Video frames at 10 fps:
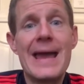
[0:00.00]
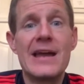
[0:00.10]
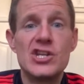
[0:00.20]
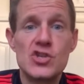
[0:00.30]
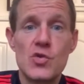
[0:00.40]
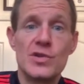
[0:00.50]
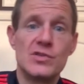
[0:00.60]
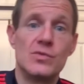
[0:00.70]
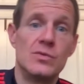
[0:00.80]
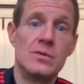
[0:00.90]
I showed
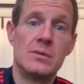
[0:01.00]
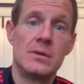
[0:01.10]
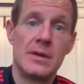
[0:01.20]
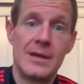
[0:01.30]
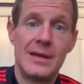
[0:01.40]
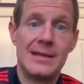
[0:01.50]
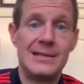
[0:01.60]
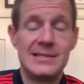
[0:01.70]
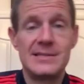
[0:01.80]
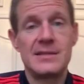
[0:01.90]
you
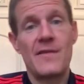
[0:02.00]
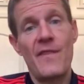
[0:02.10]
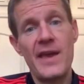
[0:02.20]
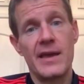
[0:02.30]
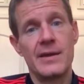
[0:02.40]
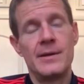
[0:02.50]
this thing.